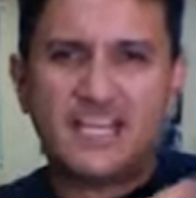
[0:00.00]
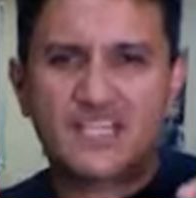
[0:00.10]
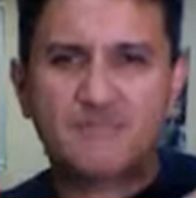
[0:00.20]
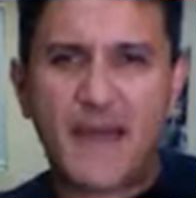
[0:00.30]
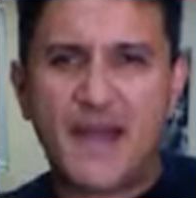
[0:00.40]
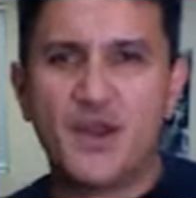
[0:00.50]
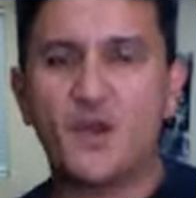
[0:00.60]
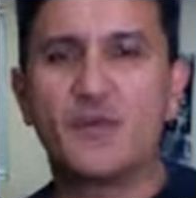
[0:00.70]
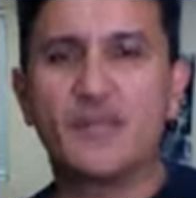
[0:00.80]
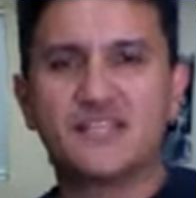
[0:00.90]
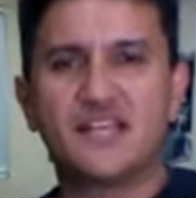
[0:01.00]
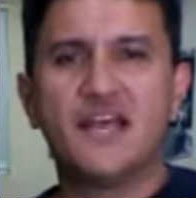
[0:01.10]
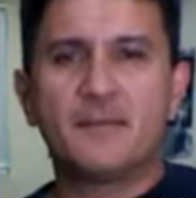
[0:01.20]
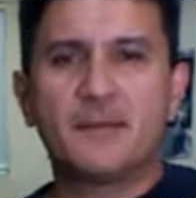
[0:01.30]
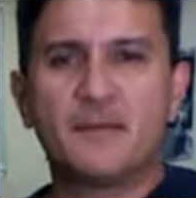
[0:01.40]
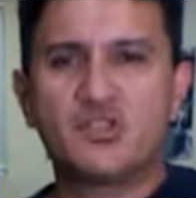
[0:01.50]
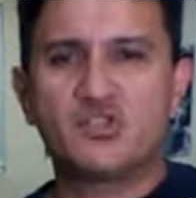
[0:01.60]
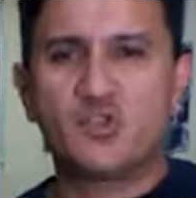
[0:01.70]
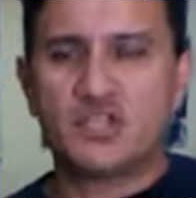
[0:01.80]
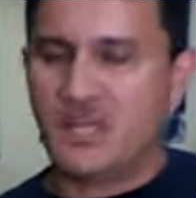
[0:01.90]
expand on this, but I'm
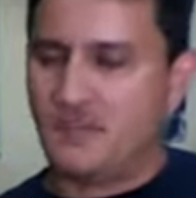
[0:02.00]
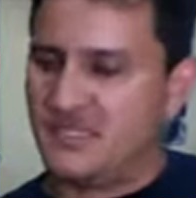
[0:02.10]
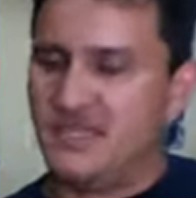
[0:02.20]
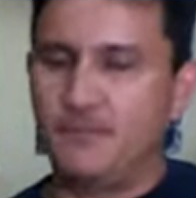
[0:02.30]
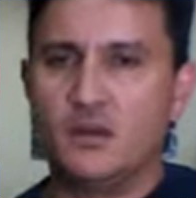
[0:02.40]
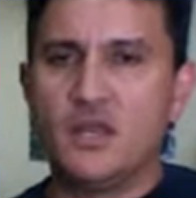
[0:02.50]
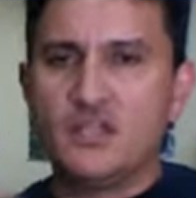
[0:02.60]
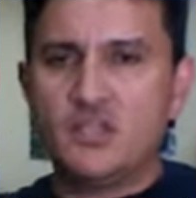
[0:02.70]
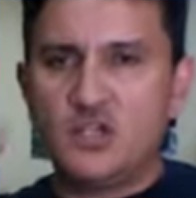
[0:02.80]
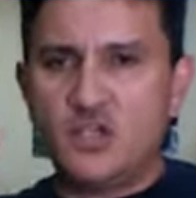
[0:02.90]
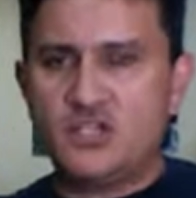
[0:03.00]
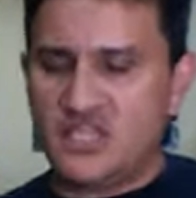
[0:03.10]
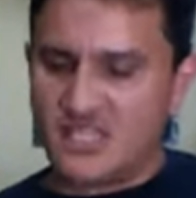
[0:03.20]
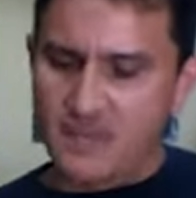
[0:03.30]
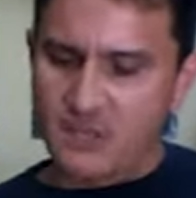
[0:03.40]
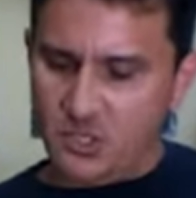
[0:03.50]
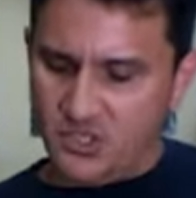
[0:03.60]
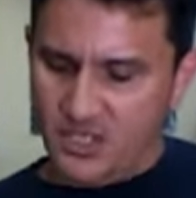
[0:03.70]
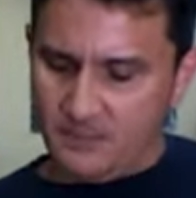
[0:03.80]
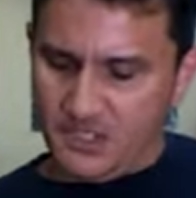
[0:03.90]
just trying to keep it simple. So using the same
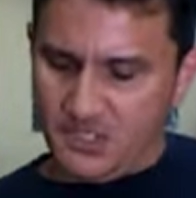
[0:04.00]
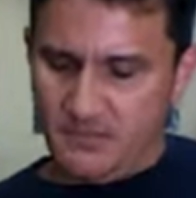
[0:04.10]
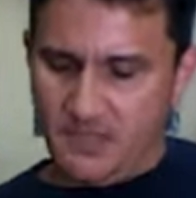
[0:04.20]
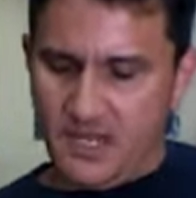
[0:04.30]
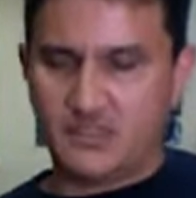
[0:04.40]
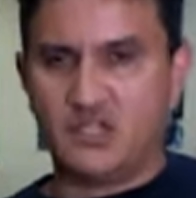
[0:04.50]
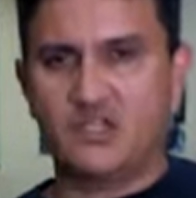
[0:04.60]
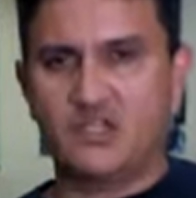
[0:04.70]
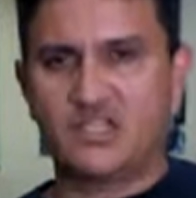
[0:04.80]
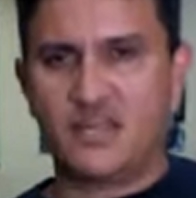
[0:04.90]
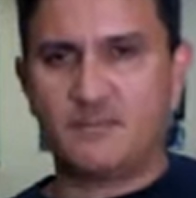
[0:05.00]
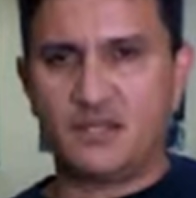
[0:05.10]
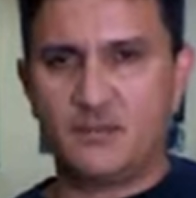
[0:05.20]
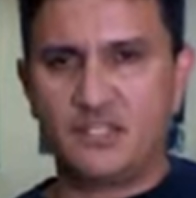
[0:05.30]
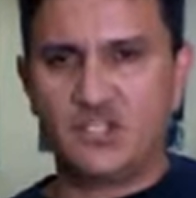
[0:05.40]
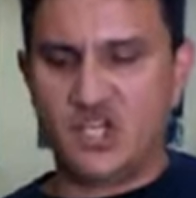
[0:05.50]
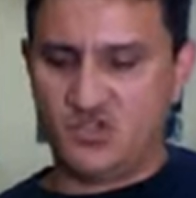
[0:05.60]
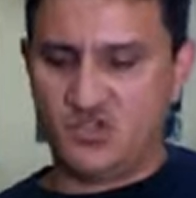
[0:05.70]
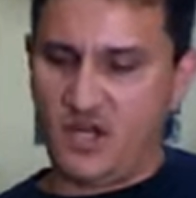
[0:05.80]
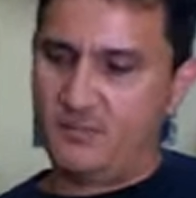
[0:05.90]
concept, you should be able to do the same thing with the G
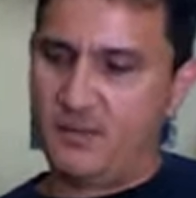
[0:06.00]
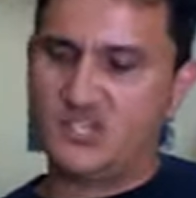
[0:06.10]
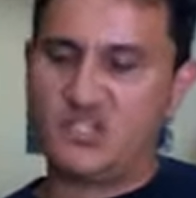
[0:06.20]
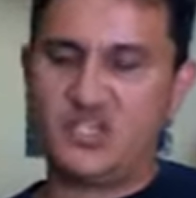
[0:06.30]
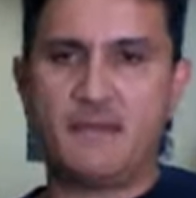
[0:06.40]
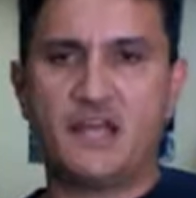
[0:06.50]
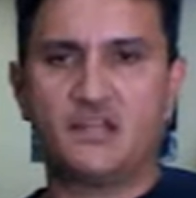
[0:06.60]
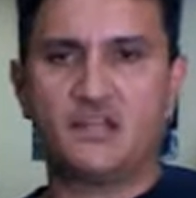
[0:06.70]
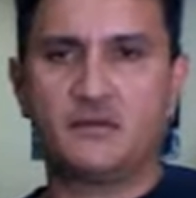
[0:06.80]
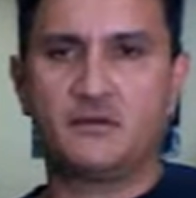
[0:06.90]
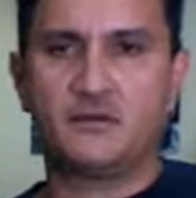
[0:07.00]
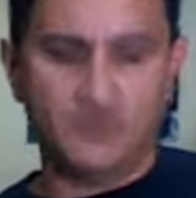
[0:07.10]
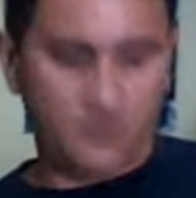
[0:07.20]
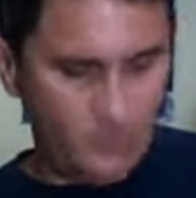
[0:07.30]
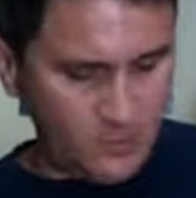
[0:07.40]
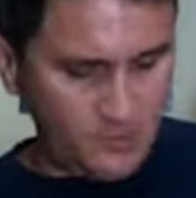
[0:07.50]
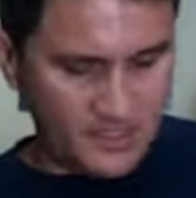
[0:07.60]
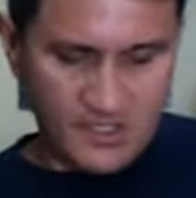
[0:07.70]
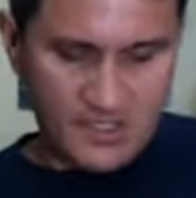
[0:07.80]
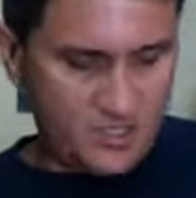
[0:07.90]
string and play G major. Oops.
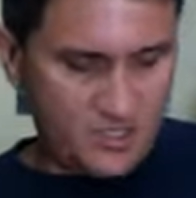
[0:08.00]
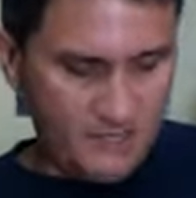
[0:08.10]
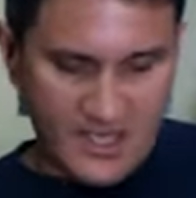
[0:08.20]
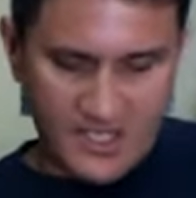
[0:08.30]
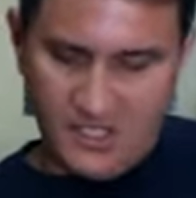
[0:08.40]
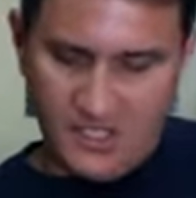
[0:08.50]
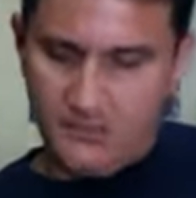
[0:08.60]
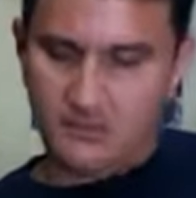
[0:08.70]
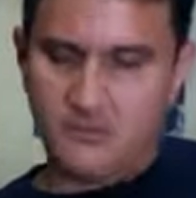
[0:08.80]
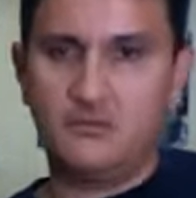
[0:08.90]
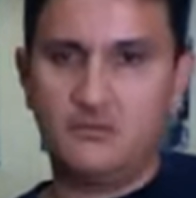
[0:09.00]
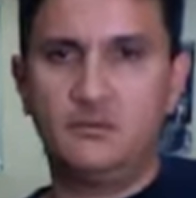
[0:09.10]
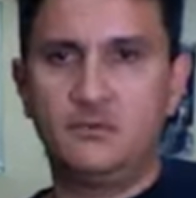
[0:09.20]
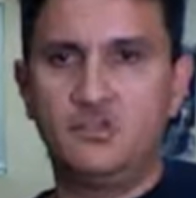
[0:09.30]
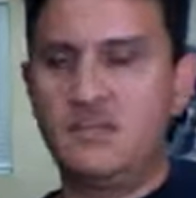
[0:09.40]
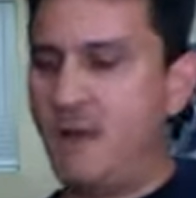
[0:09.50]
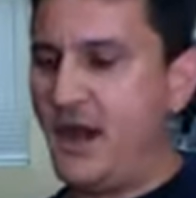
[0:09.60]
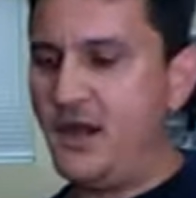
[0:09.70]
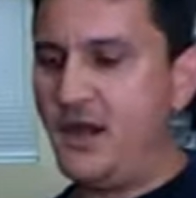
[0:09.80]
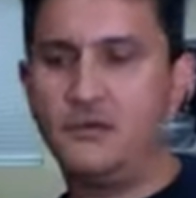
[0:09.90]
G major, G
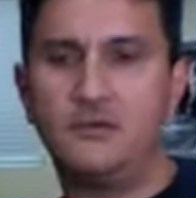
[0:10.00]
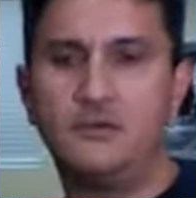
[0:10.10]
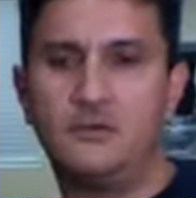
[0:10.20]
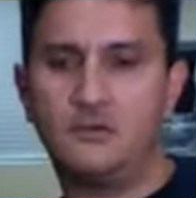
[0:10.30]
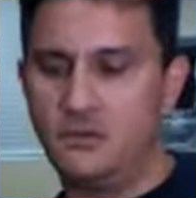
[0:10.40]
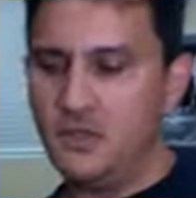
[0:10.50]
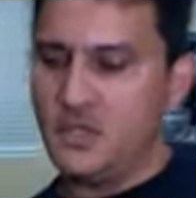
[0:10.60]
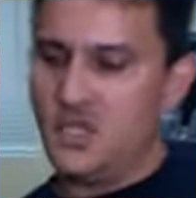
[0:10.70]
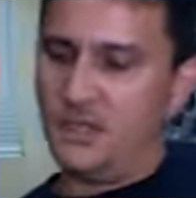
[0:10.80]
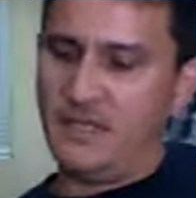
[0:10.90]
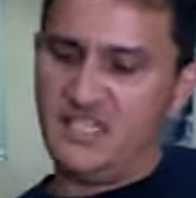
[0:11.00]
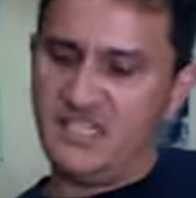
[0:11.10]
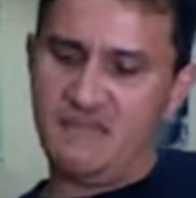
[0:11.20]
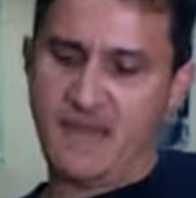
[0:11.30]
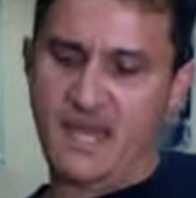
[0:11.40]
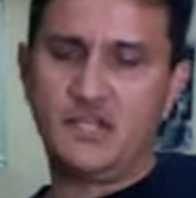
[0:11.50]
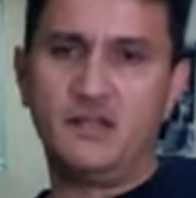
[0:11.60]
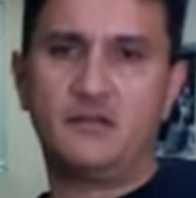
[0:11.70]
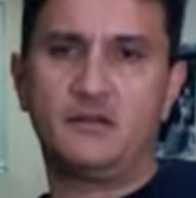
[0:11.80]
minor. You can play C major,